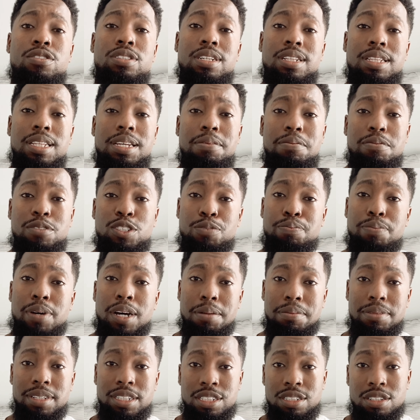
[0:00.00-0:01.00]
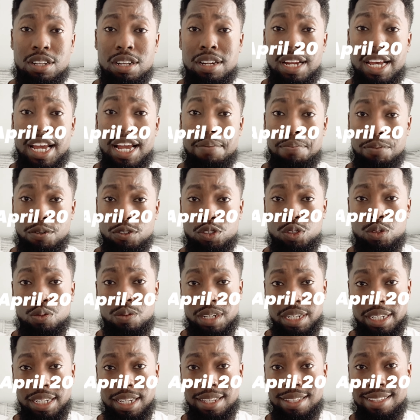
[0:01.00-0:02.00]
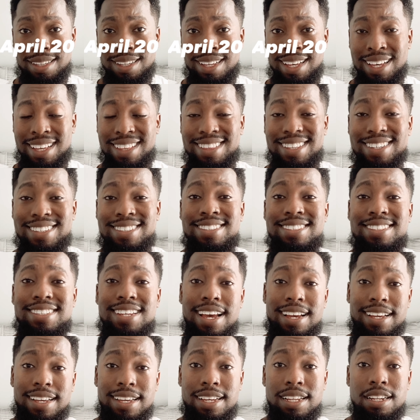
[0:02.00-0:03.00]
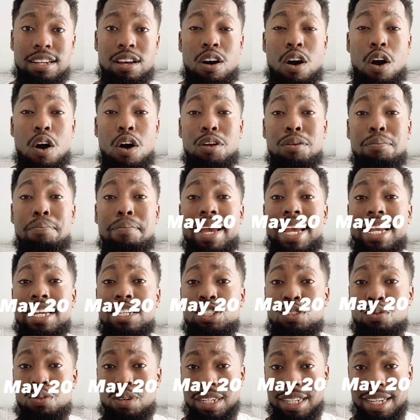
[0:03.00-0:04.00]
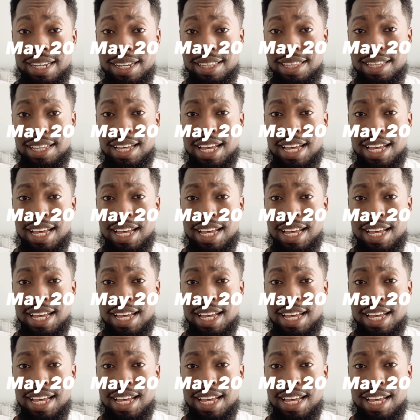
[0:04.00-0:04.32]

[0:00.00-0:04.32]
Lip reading: clip was published on April 20th, the second on May 20th,